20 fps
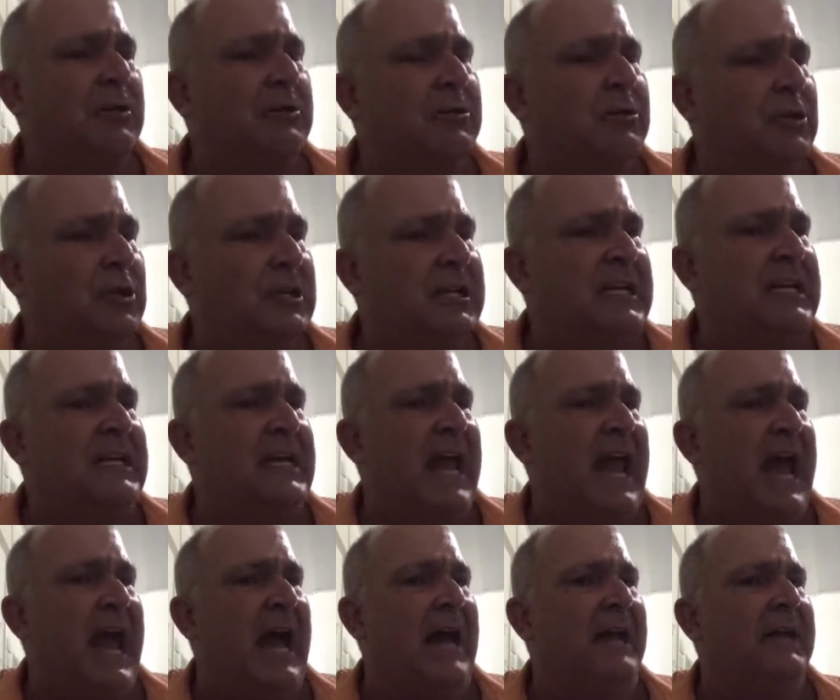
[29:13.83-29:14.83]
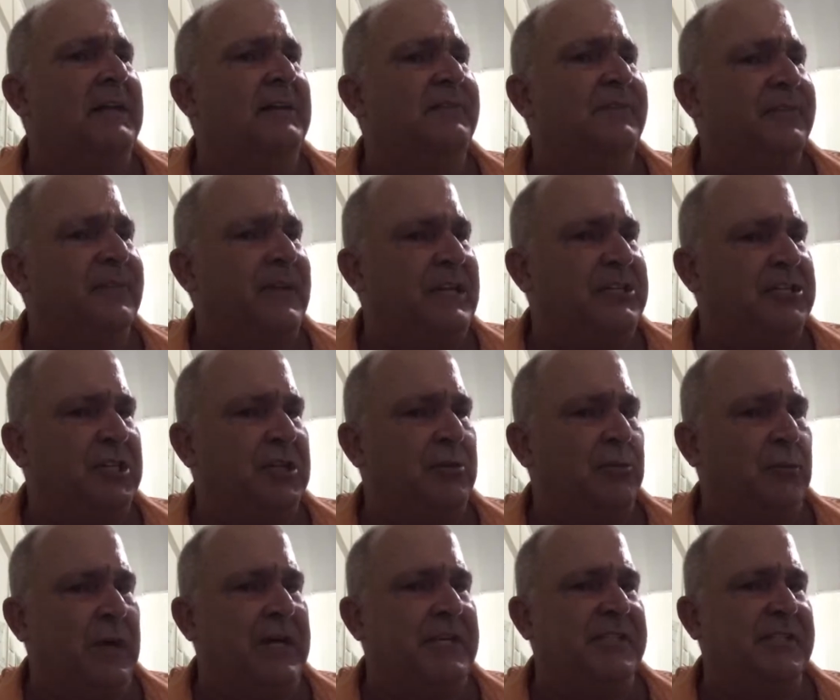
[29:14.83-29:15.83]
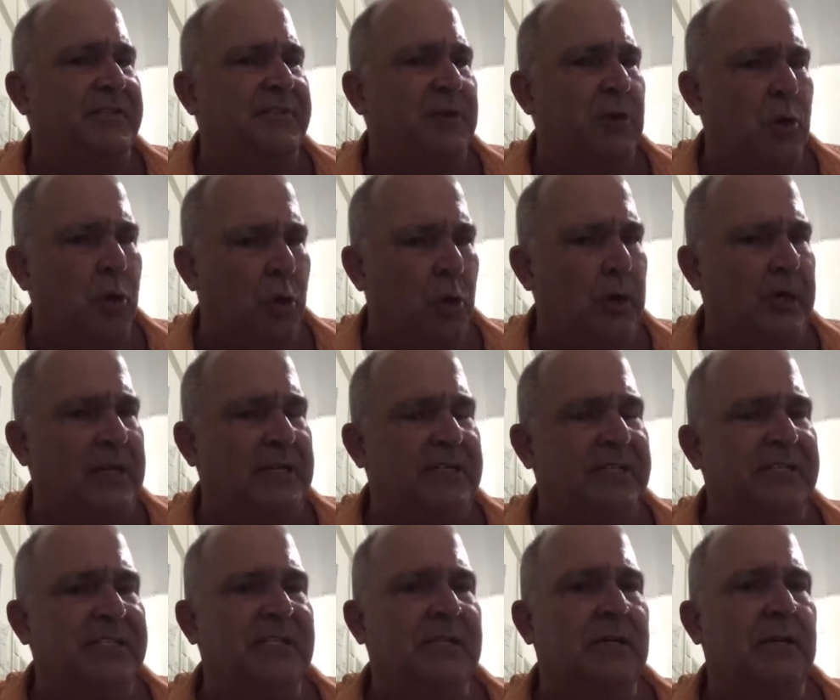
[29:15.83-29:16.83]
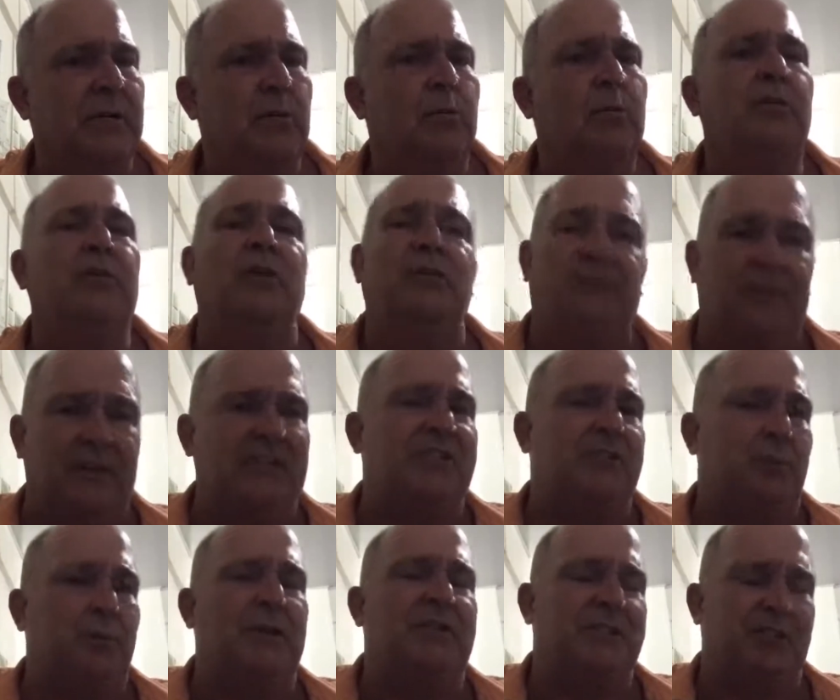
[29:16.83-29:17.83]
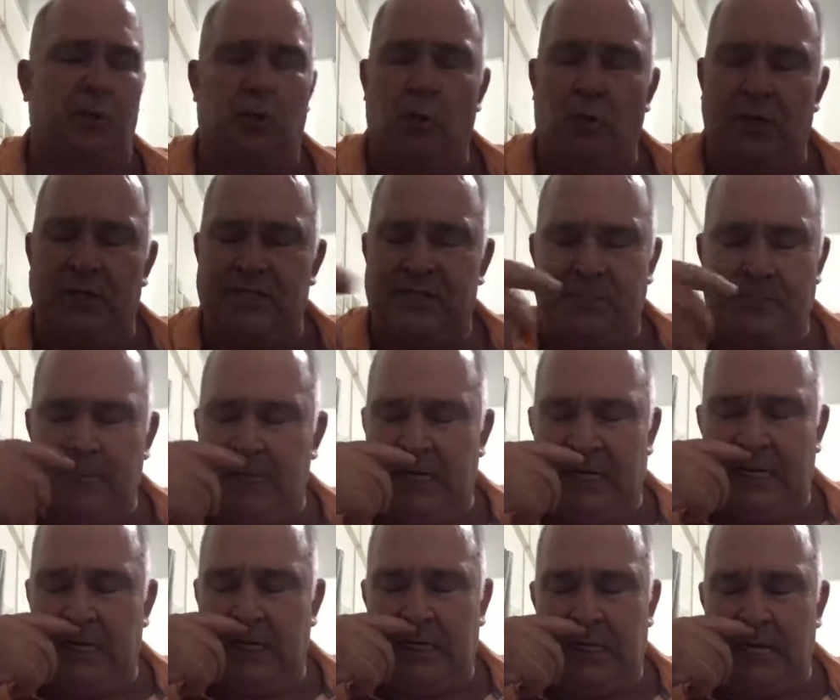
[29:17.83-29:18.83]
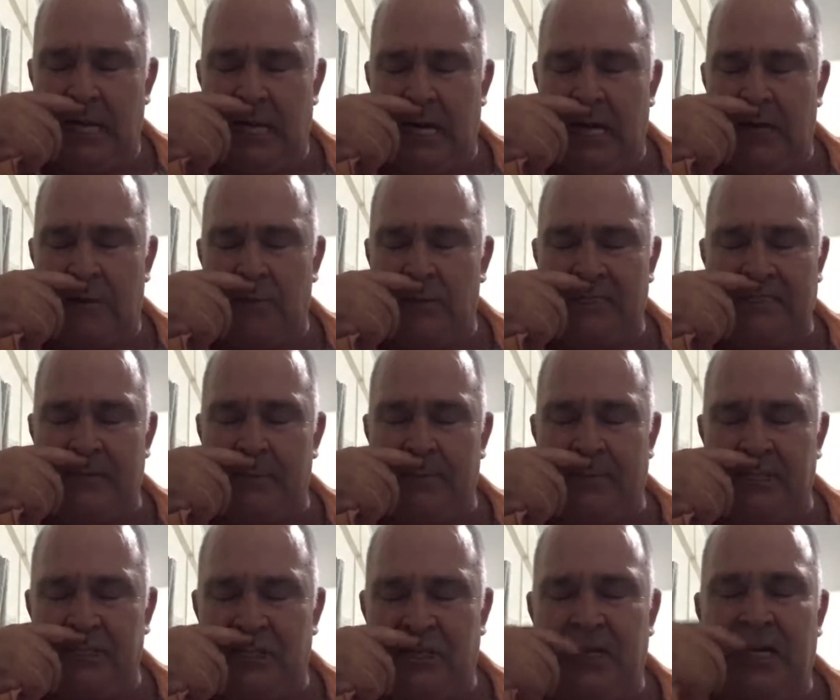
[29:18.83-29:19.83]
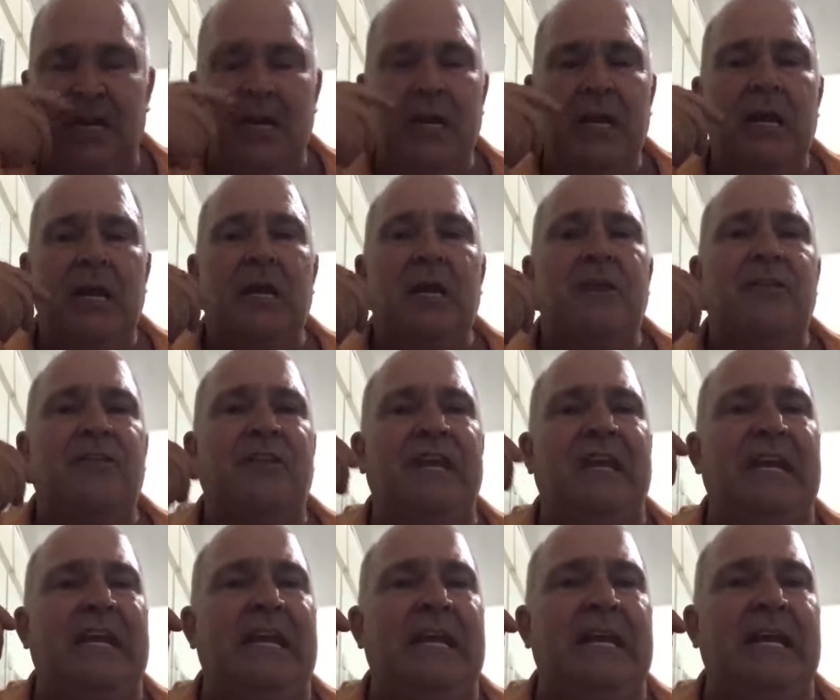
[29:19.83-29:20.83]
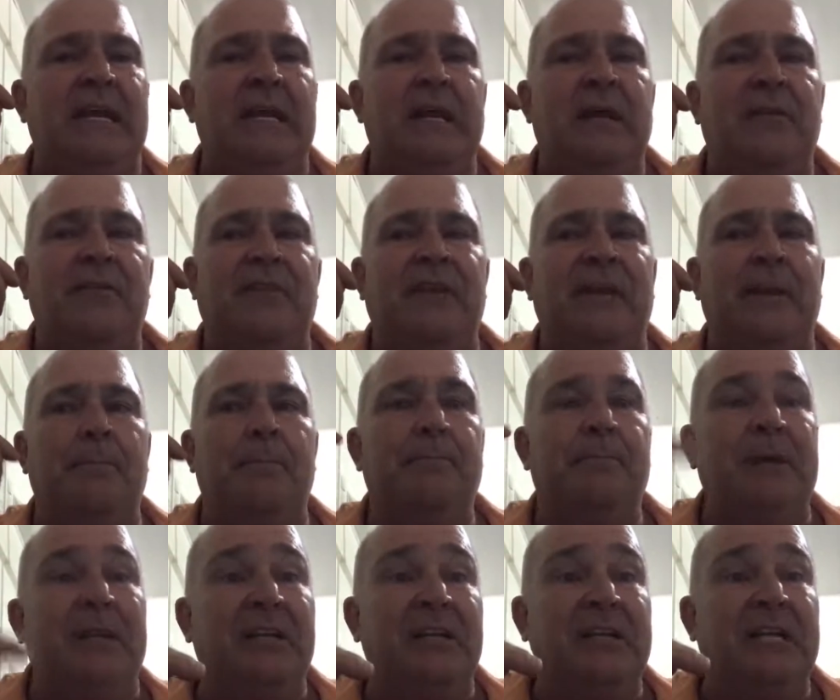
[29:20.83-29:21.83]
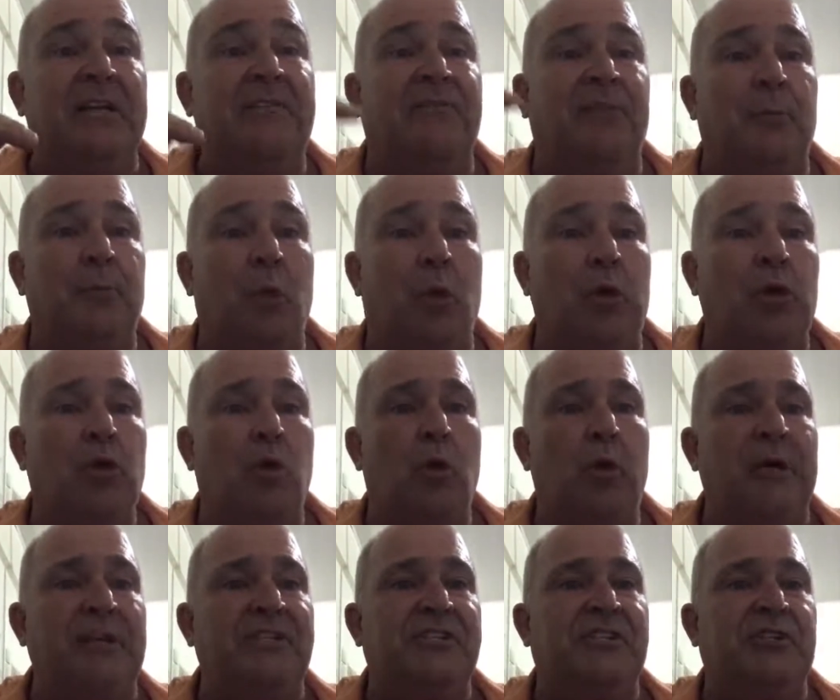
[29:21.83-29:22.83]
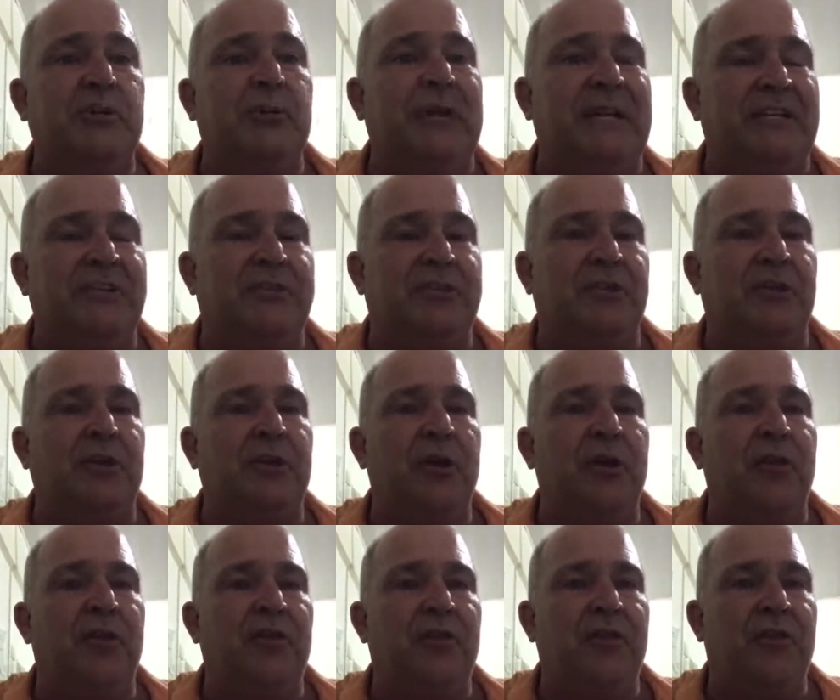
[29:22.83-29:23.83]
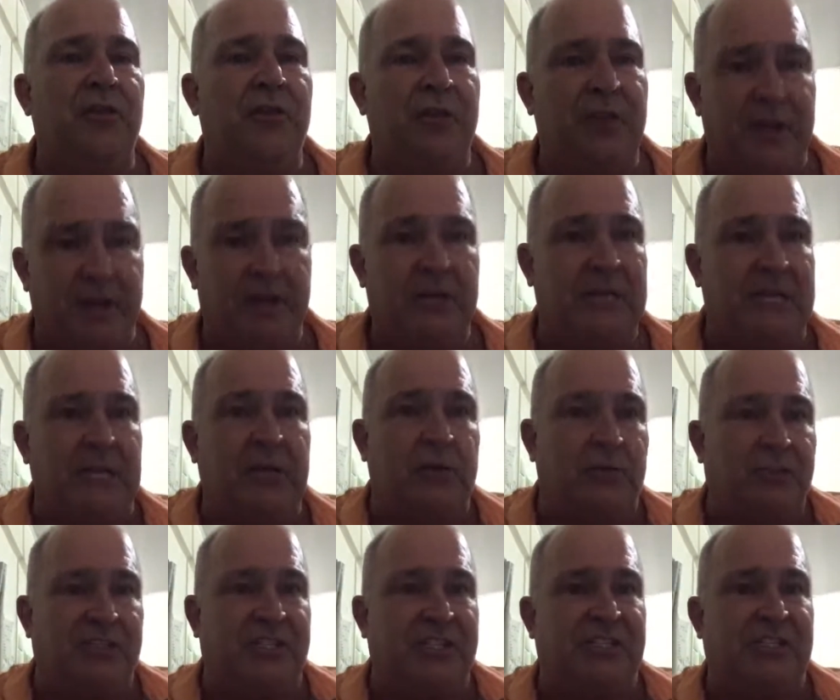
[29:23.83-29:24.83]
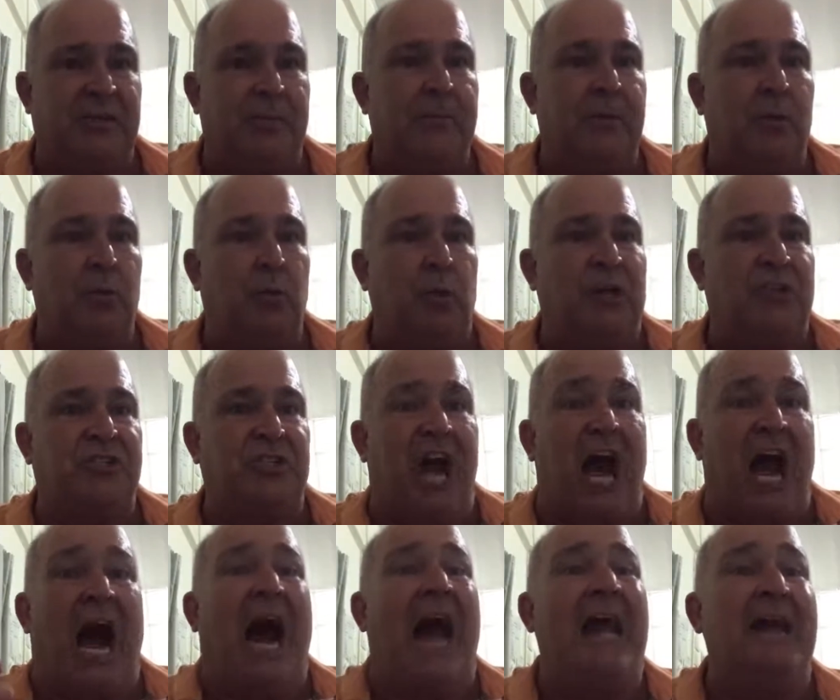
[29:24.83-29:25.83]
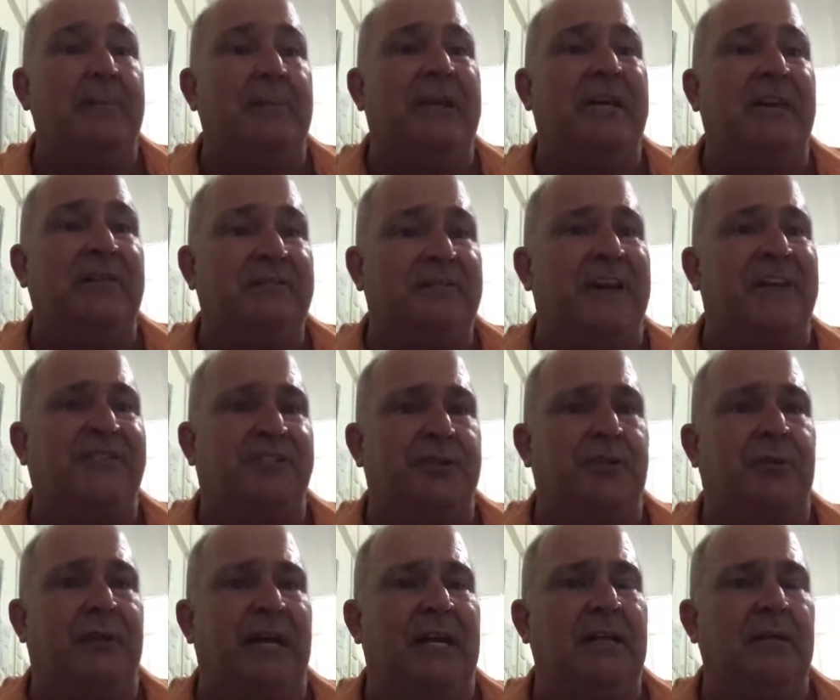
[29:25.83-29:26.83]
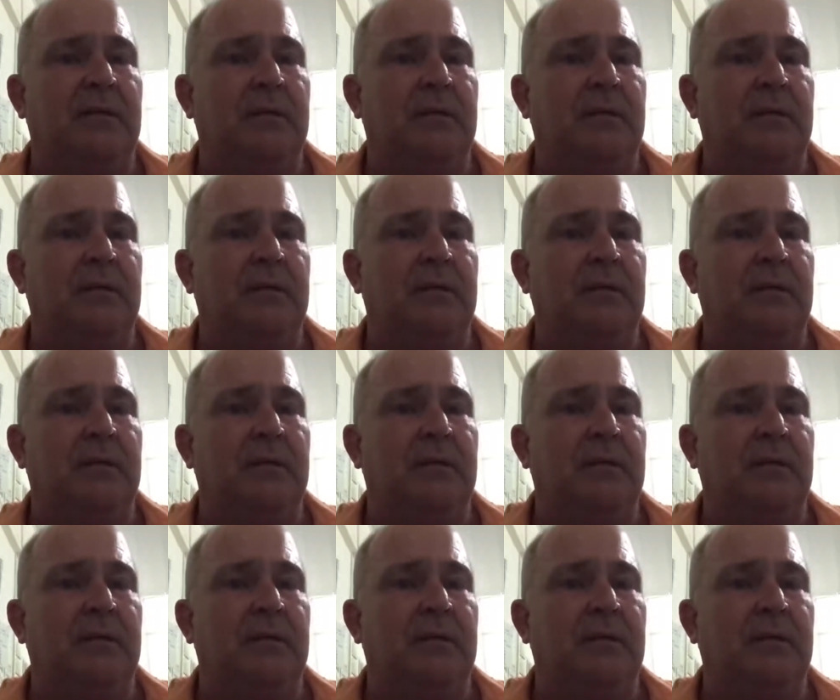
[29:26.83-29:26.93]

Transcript: looking at inflation rates of coins meaning, what does that mean, Jerry? The ability for more coins to enter the ecosystem in which I'm an investor in,